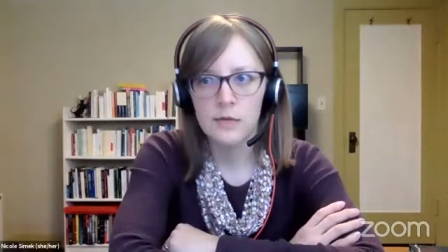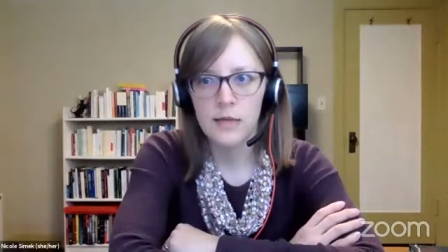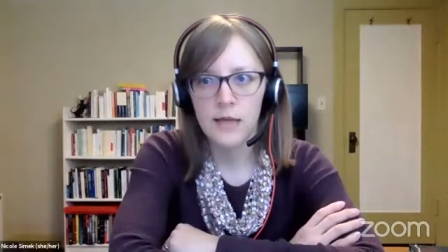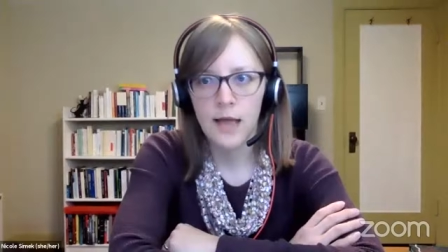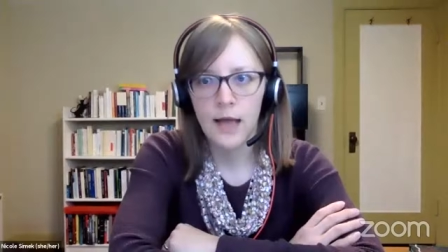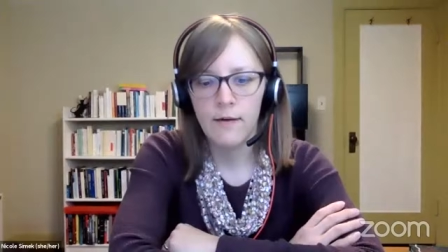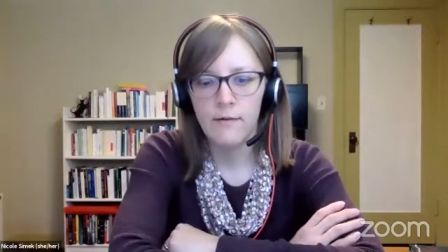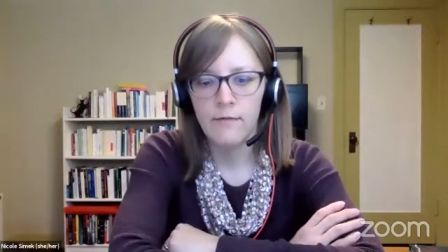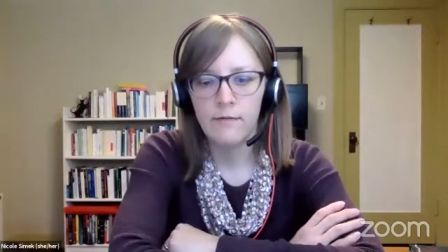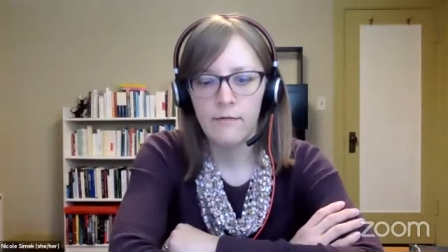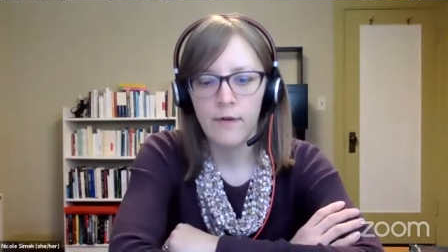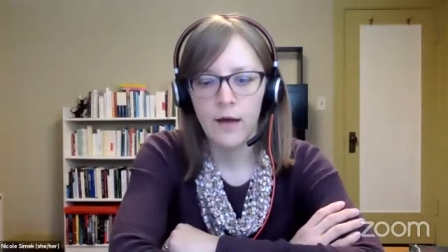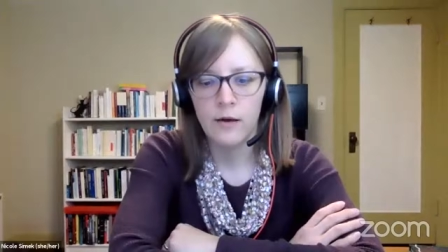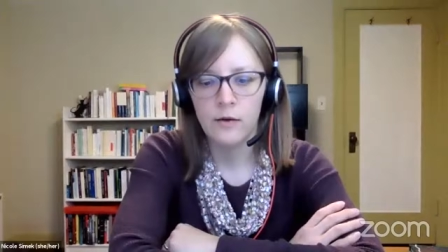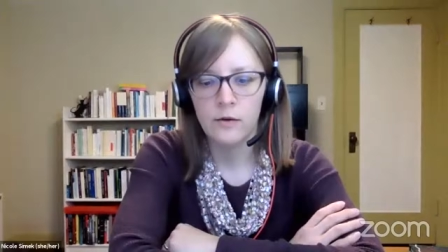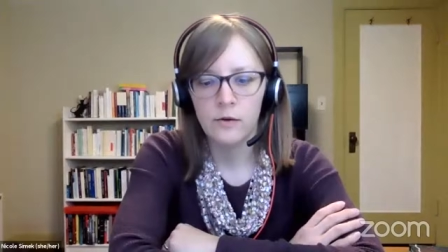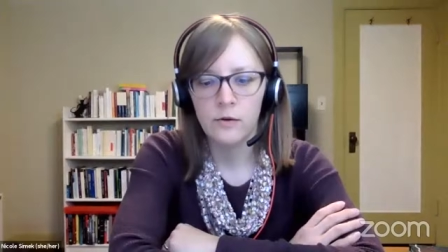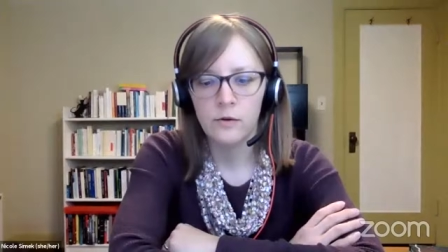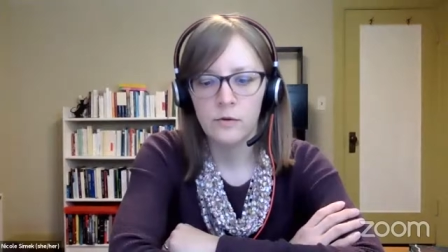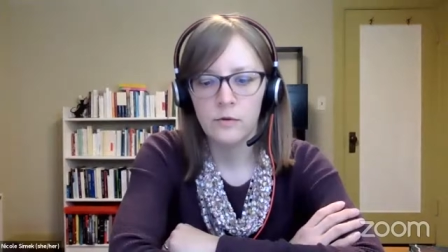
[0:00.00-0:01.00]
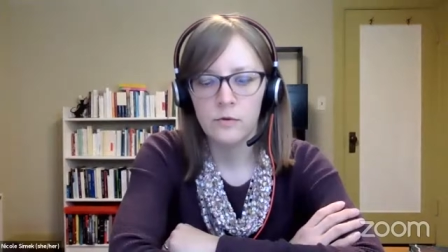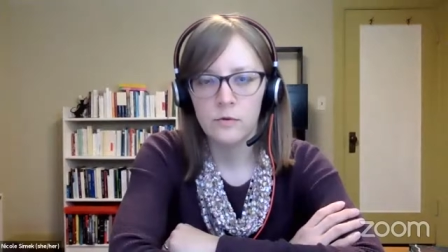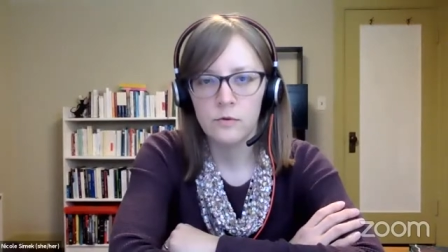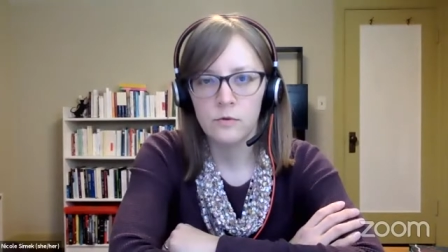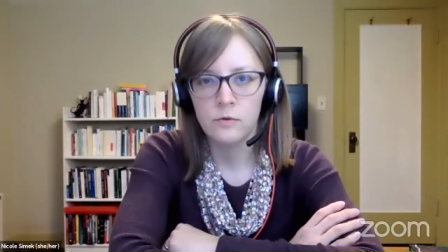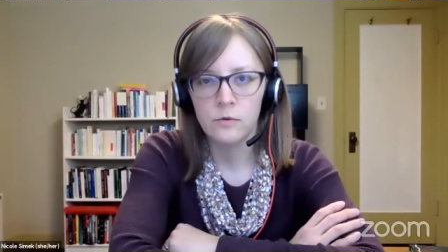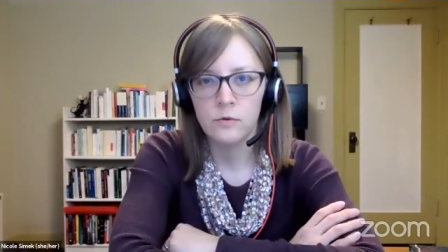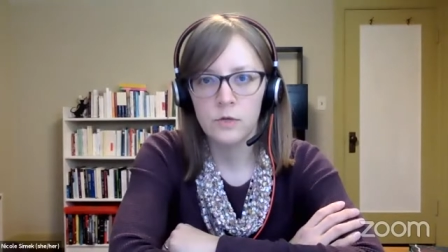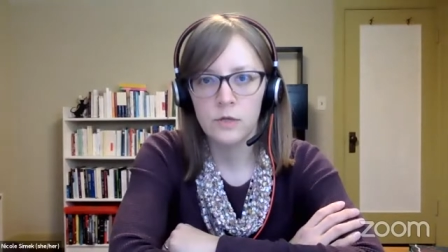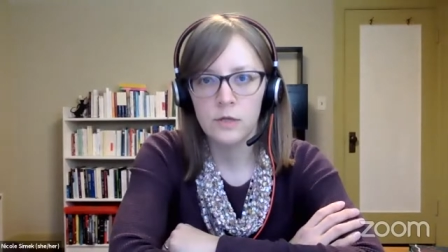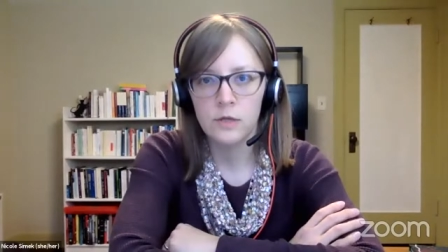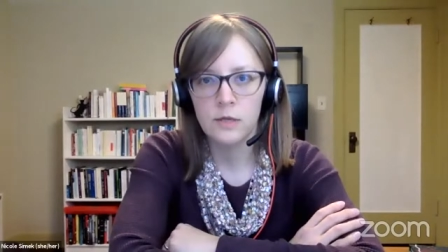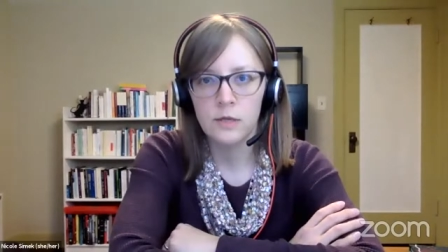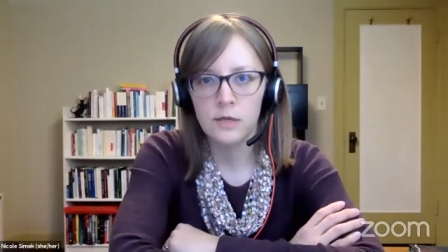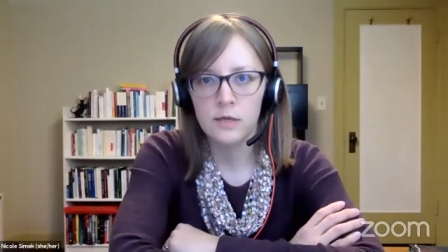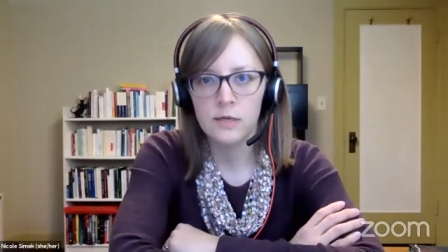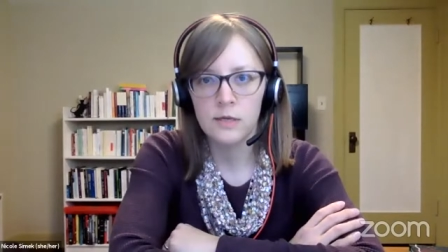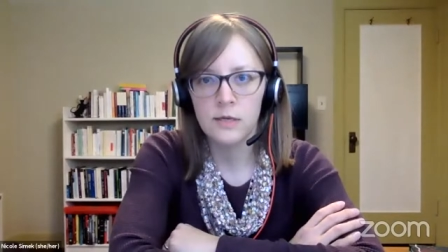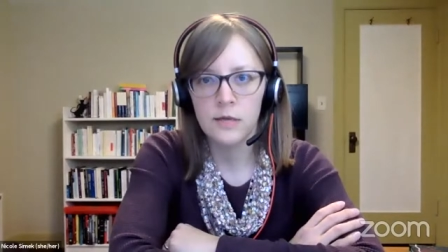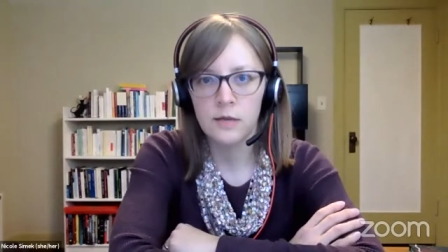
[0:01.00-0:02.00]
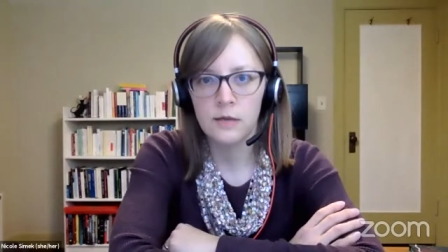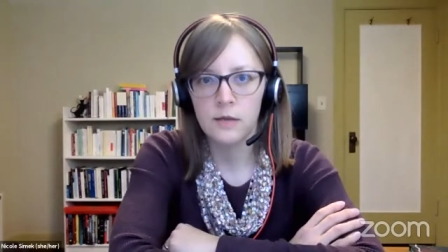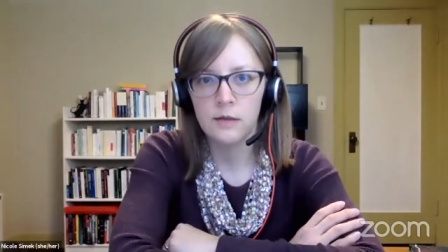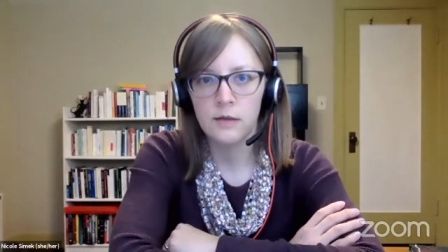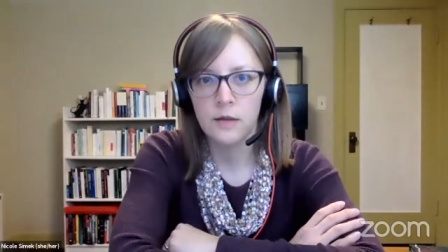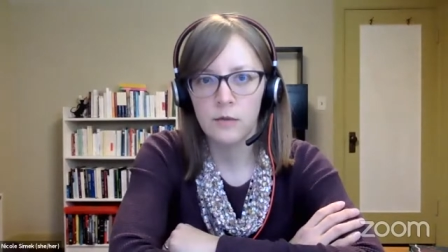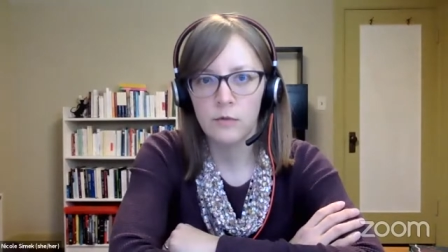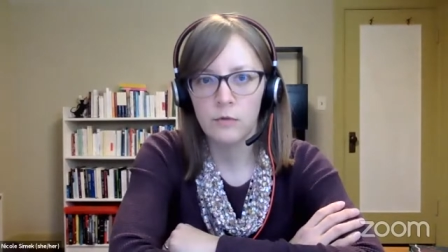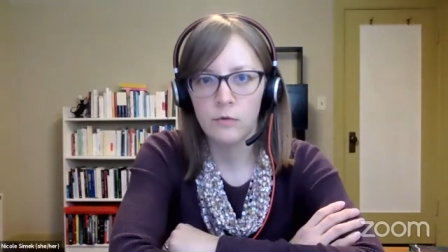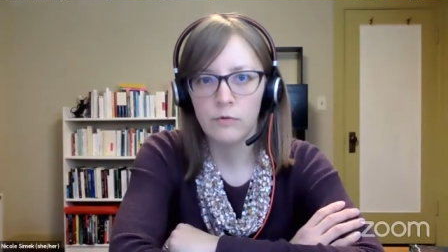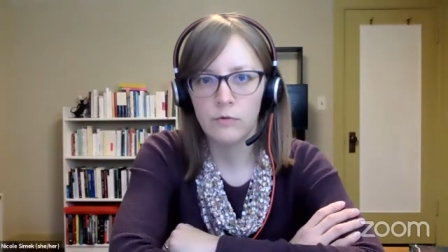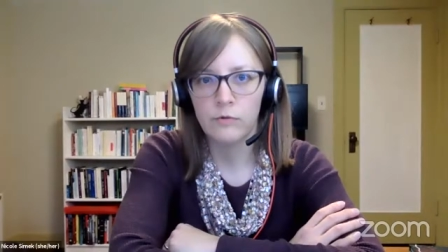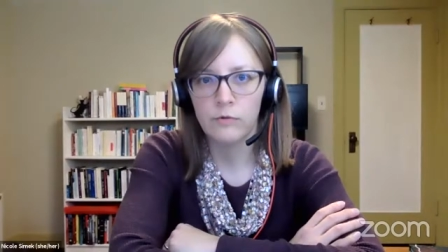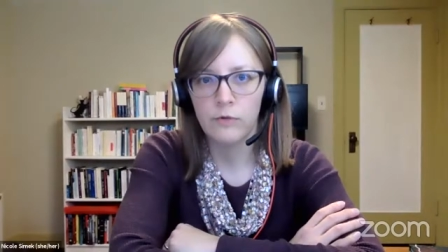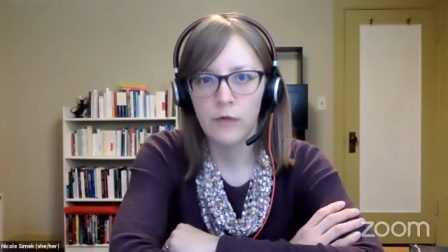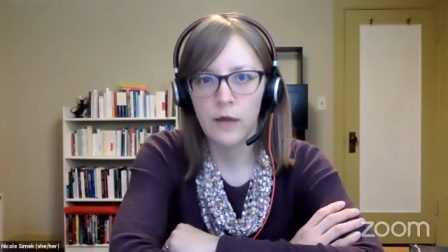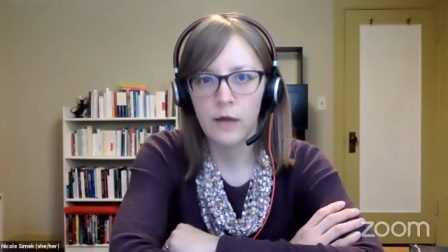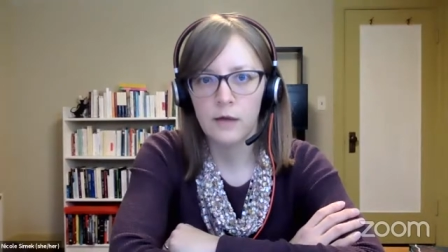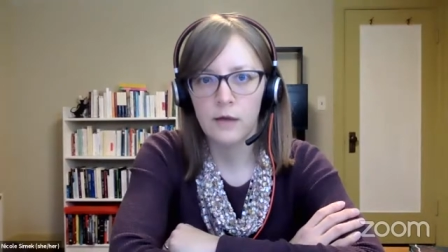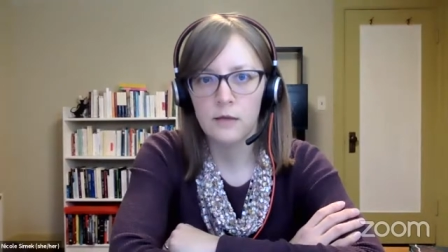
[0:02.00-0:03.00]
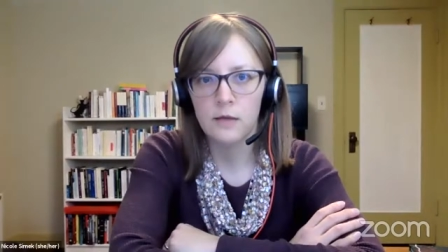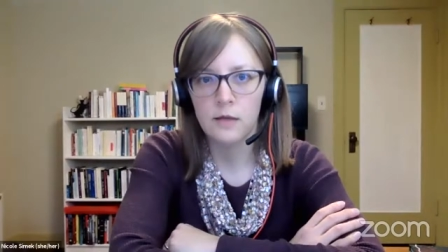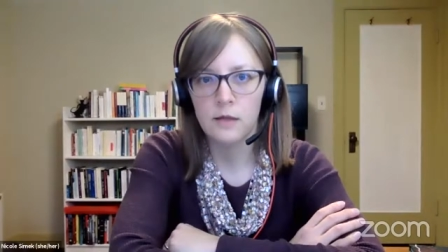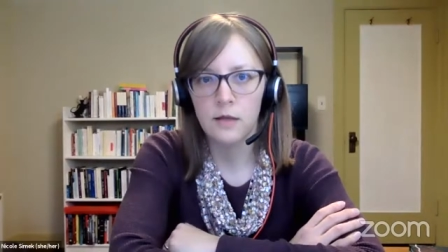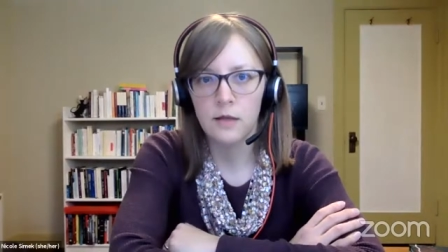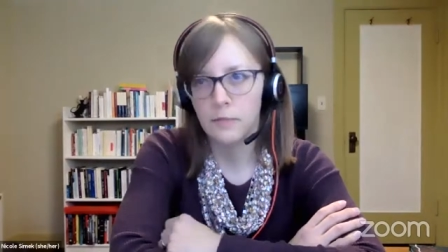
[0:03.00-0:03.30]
they have value to the extent that they reflect,